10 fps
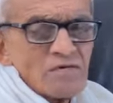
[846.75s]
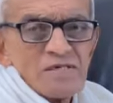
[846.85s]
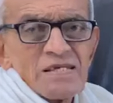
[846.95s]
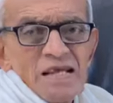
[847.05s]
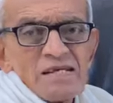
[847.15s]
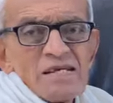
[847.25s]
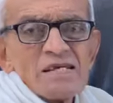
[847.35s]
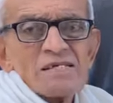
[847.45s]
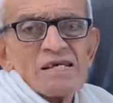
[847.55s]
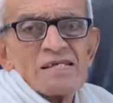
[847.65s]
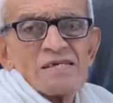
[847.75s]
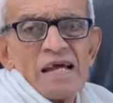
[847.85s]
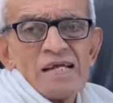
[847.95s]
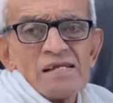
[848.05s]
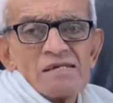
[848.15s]
our psychic is a
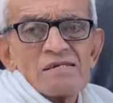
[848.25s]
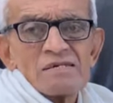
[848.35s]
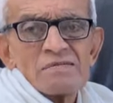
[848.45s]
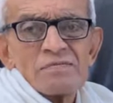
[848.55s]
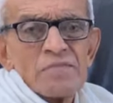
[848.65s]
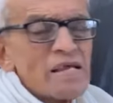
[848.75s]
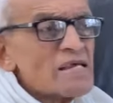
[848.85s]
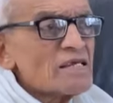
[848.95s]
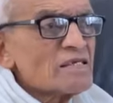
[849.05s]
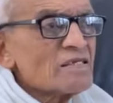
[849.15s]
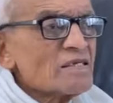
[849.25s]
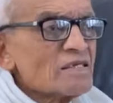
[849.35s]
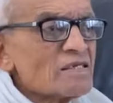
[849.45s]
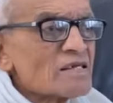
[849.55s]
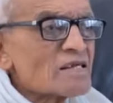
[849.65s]
child playing in
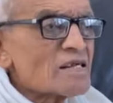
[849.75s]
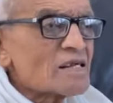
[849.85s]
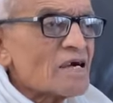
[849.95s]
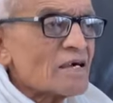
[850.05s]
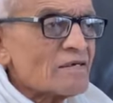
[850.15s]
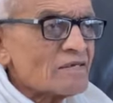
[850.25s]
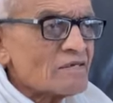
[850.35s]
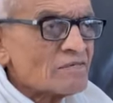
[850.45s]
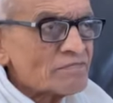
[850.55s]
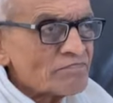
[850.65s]
the eternal garden.